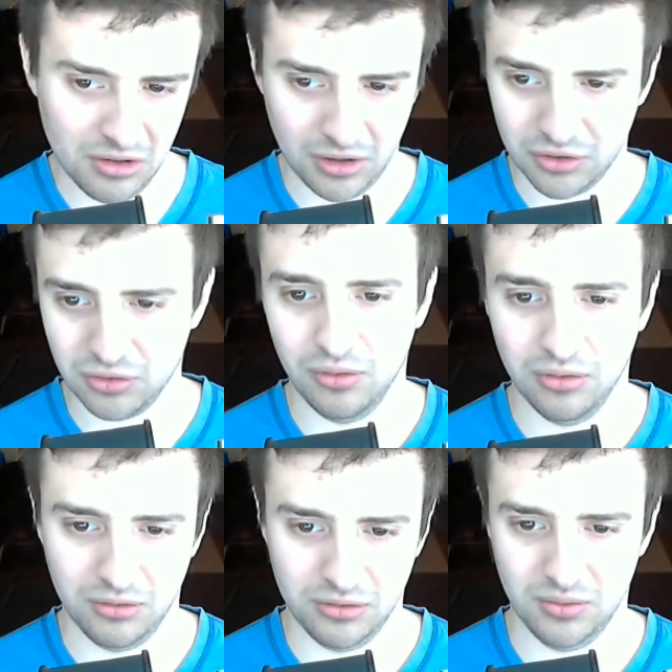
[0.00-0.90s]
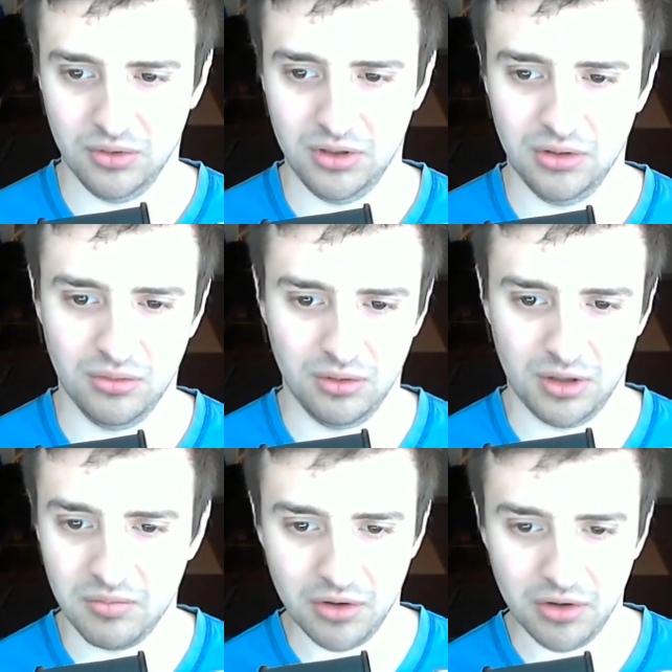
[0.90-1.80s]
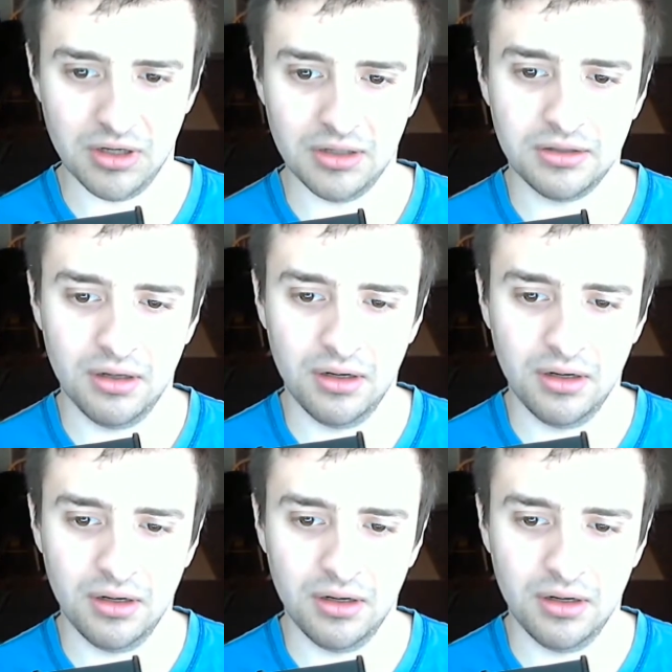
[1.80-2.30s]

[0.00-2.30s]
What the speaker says: controllers or your components.